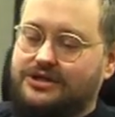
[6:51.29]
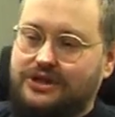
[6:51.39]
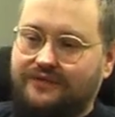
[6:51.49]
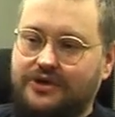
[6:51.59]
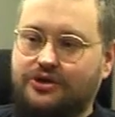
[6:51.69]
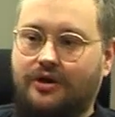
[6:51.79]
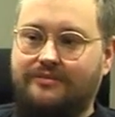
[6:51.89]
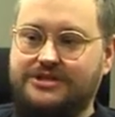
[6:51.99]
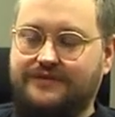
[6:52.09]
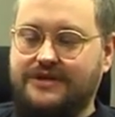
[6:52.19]
Soviet
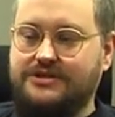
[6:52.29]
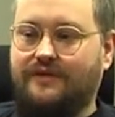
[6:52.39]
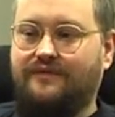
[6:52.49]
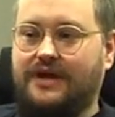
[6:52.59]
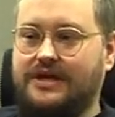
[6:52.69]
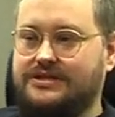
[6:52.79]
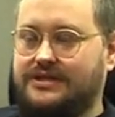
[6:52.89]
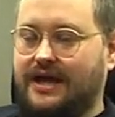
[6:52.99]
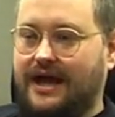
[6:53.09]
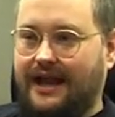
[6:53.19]
armies face off against
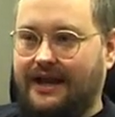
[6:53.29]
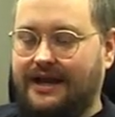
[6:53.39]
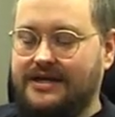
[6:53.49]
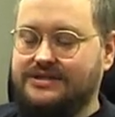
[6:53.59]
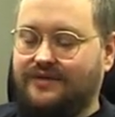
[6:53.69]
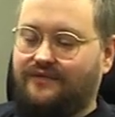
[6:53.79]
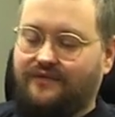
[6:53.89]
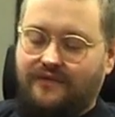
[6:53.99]
the allies of